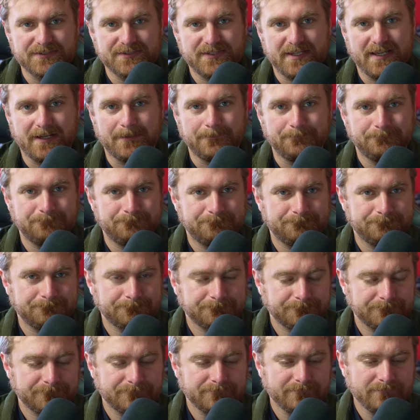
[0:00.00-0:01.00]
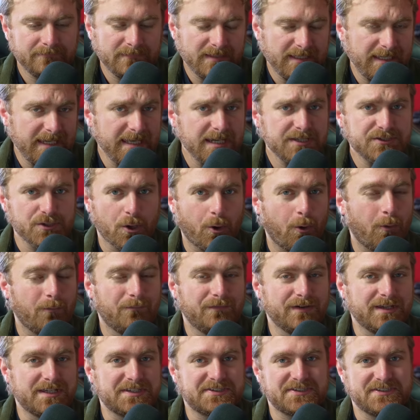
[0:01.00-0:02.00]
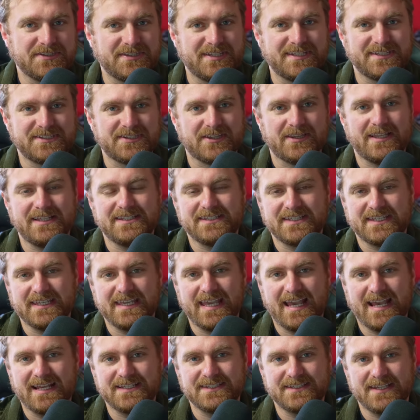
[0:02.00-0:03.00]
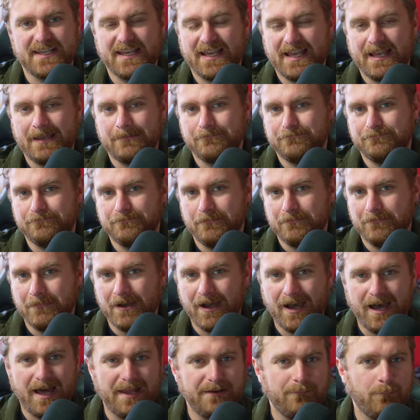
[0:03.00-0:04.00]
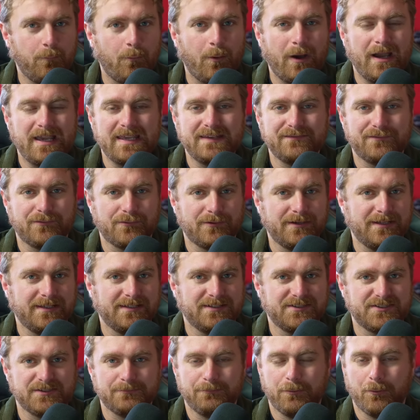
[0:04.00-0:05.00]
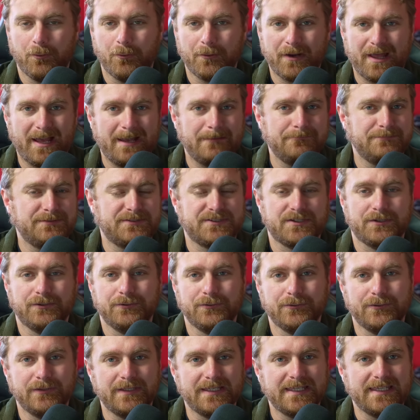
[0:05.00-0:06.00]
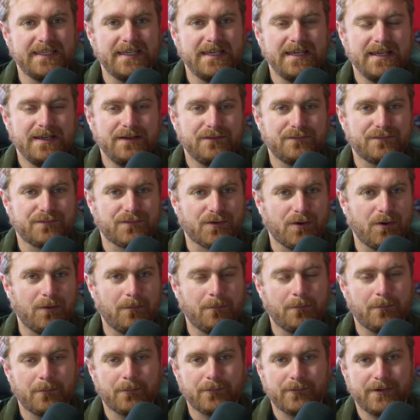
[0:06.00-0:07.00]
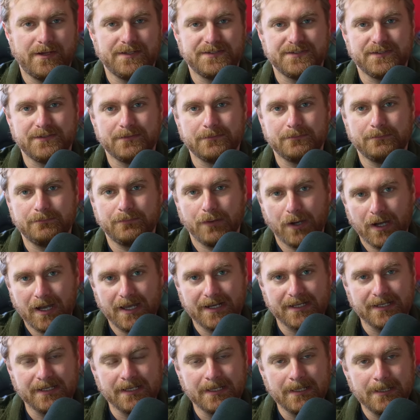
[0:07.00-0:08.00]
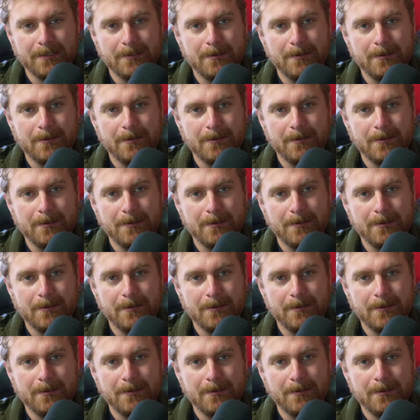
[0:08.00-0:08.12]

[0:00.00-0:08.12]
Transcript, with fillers: Now, it is obvious that Zelensky has ab- unwavering support, absolutely, from President Biden,